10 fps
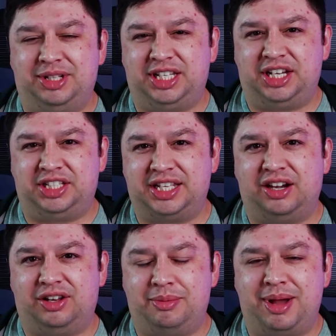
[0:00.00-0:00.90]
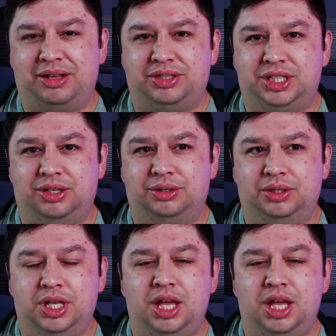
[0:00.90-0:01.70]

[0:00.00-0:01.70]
It's in the center of the mouse, so